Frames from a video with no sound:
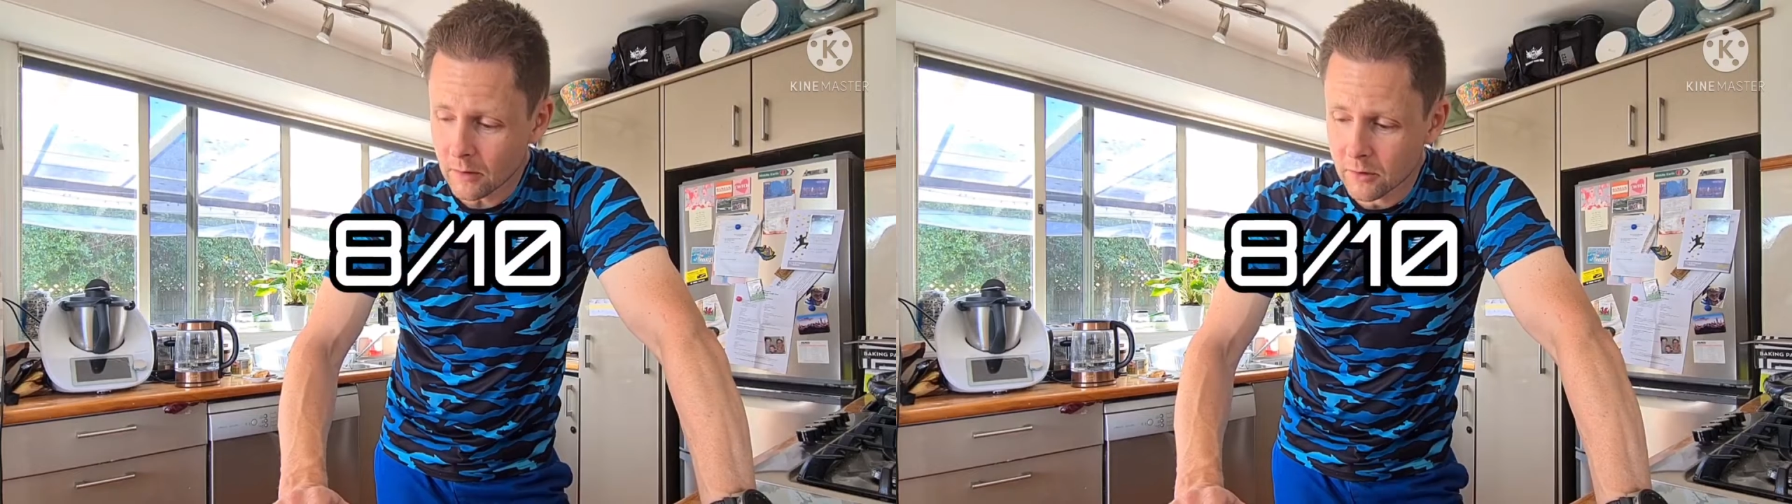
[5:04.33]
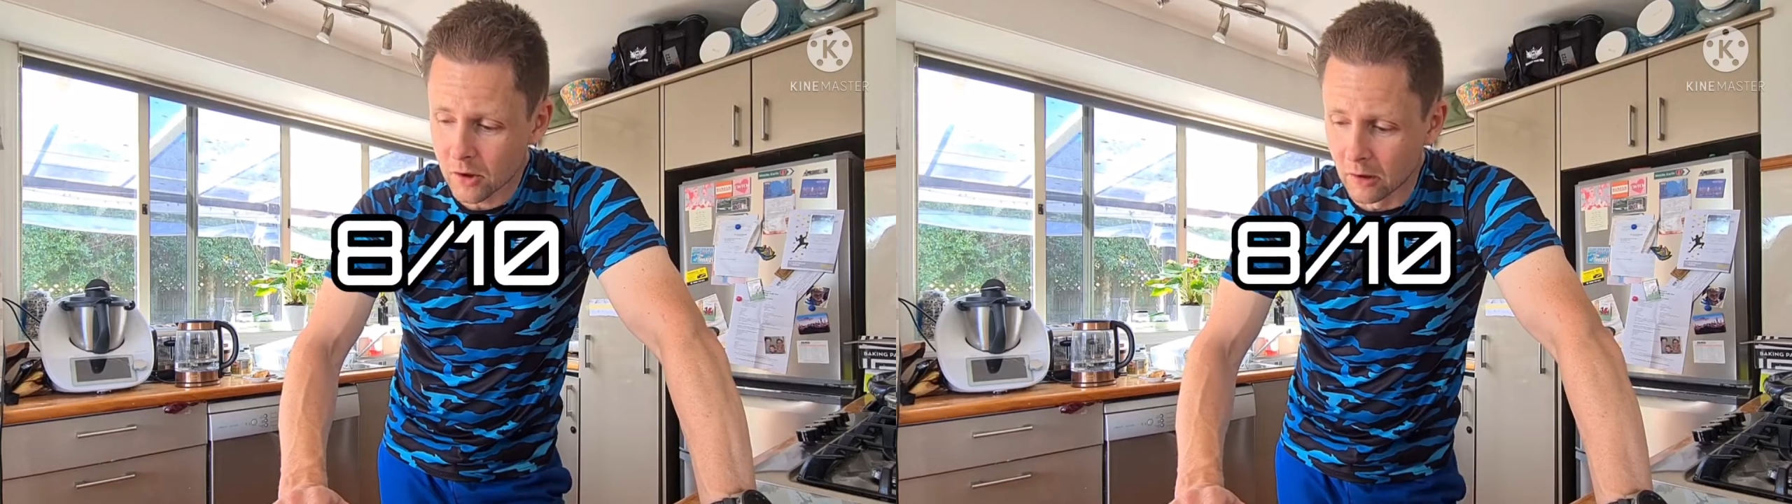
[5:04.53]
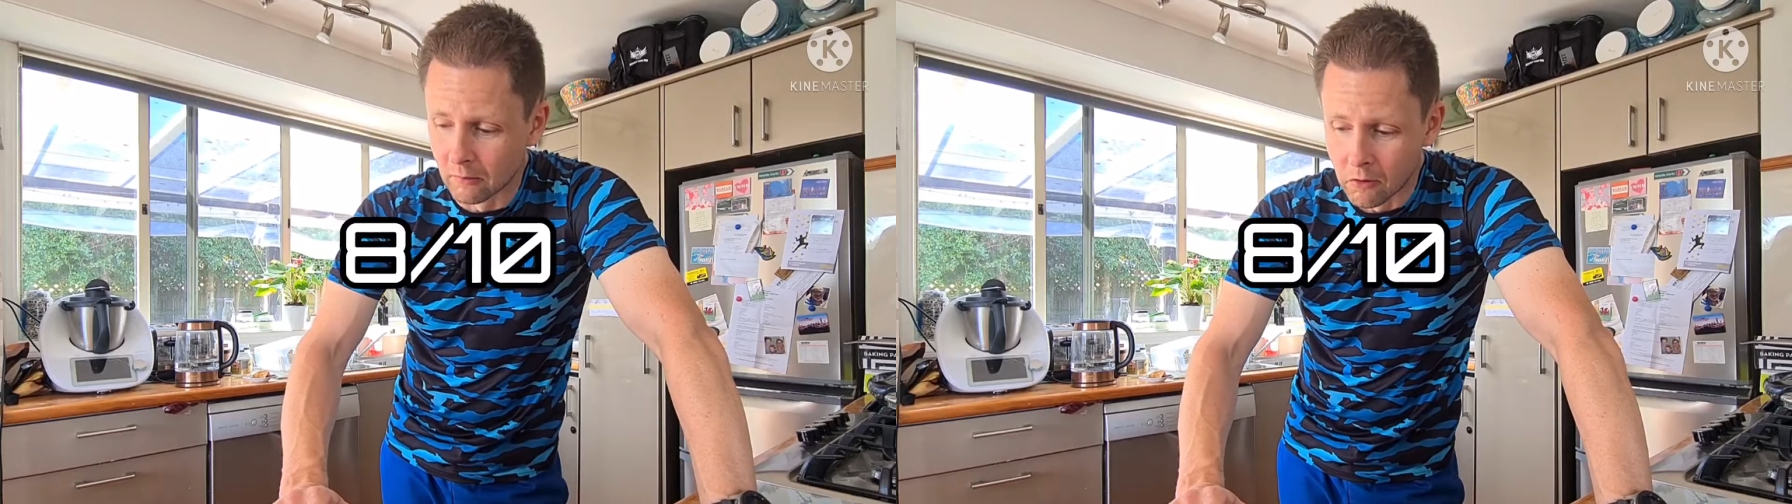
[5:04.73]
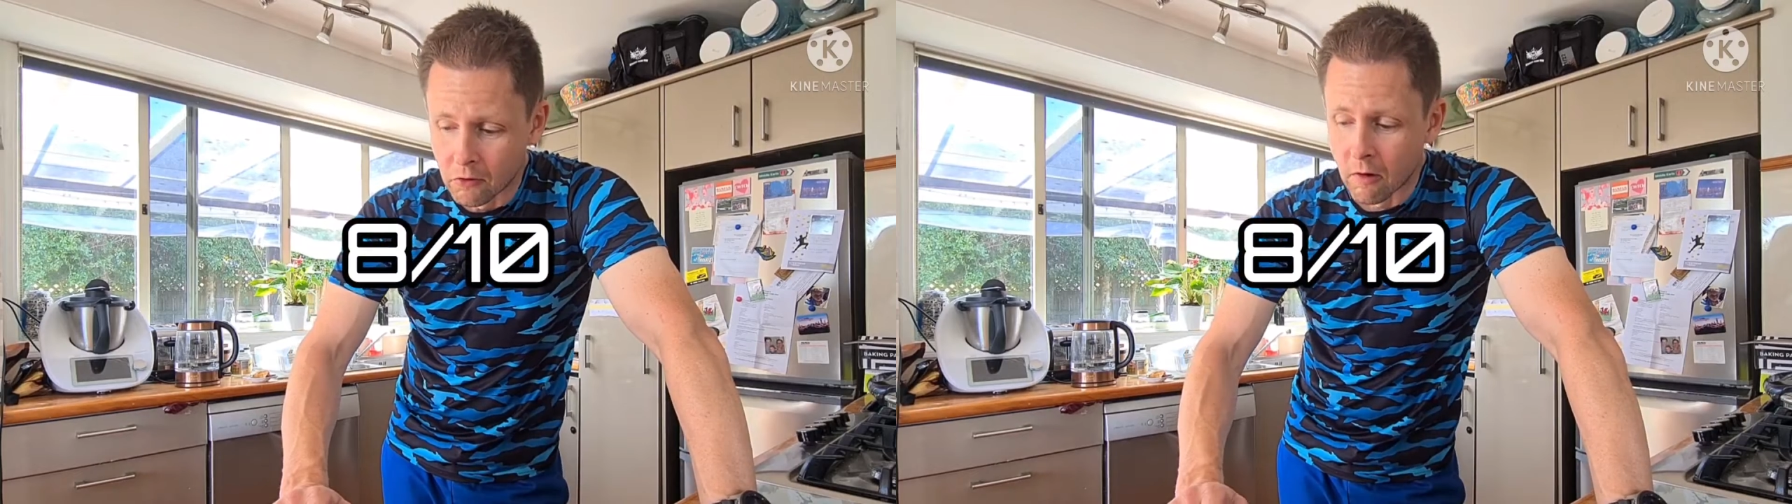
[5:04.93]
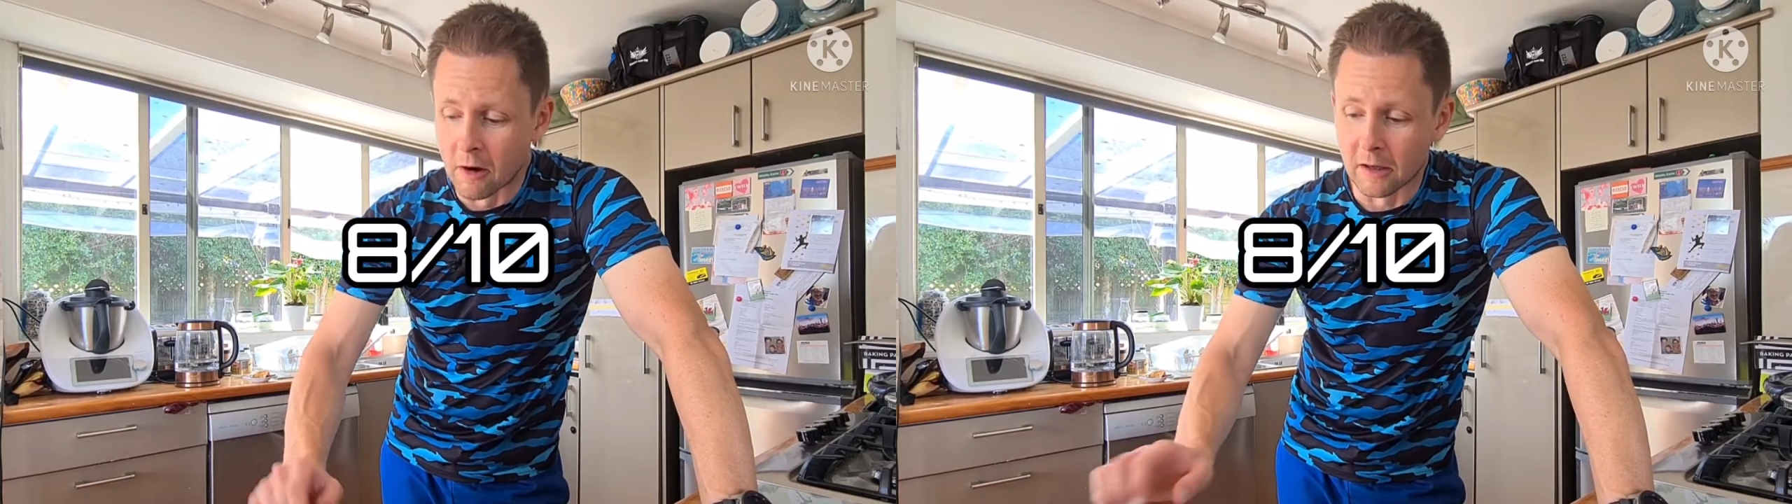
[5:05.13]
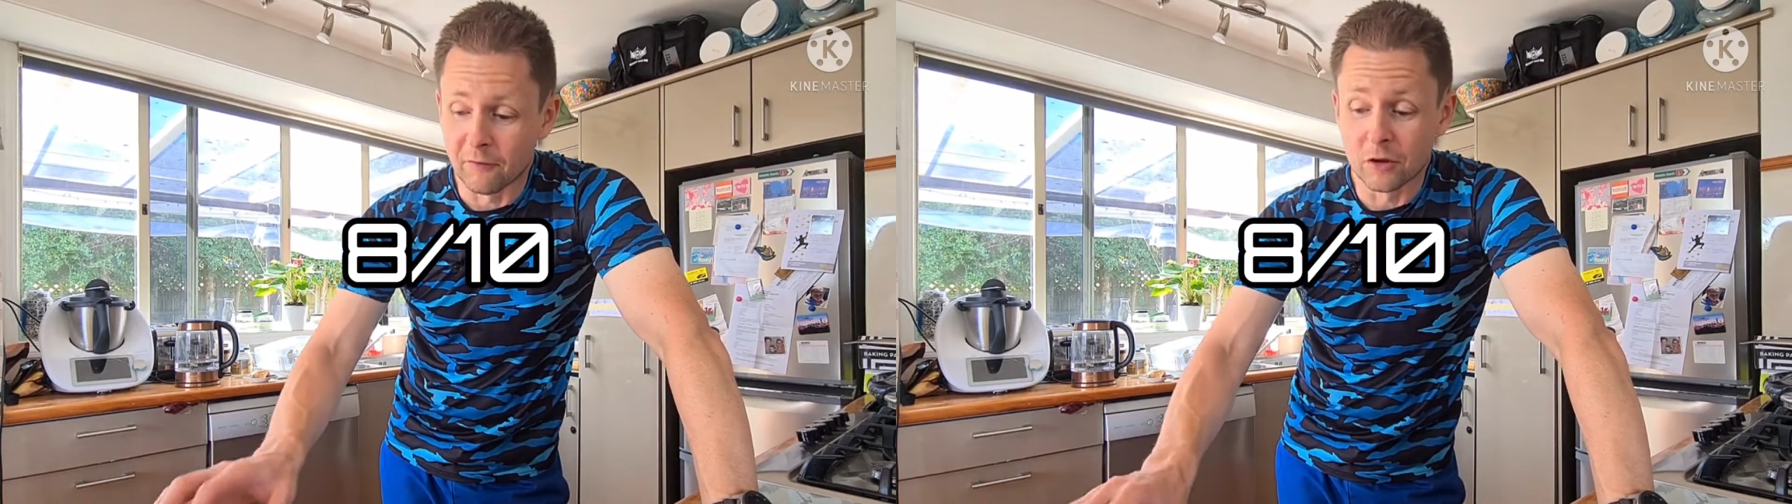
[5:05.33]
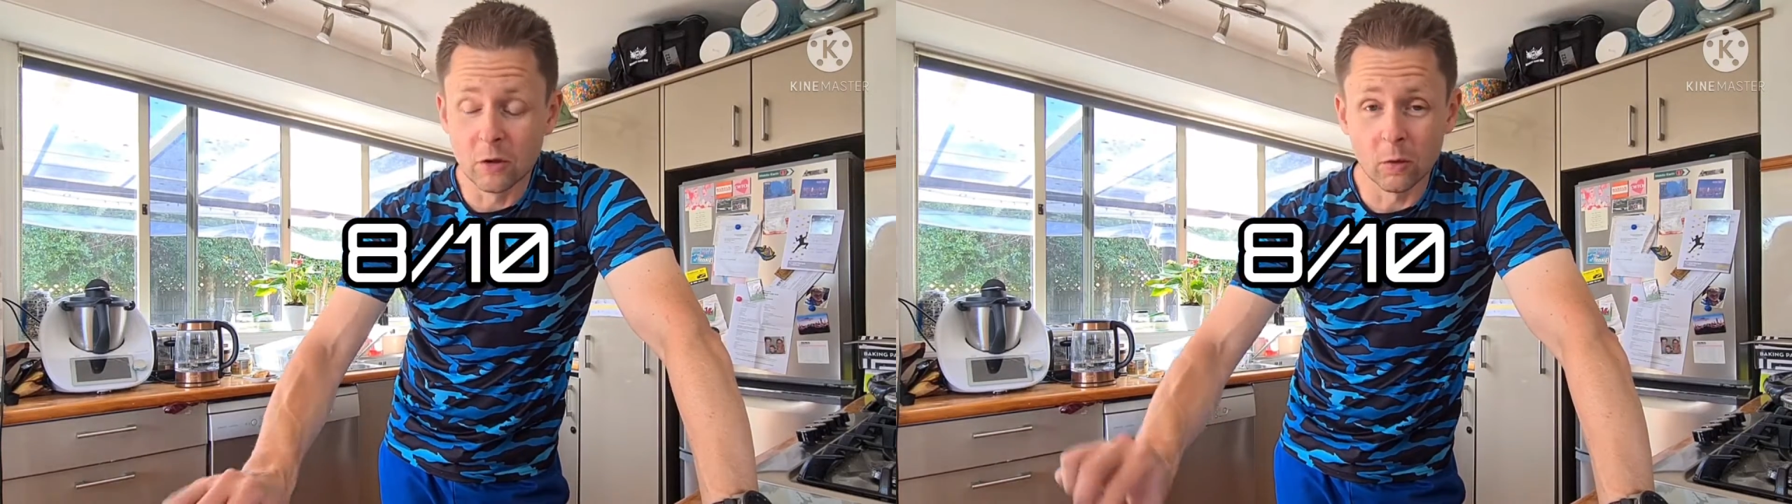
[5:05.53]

So if you do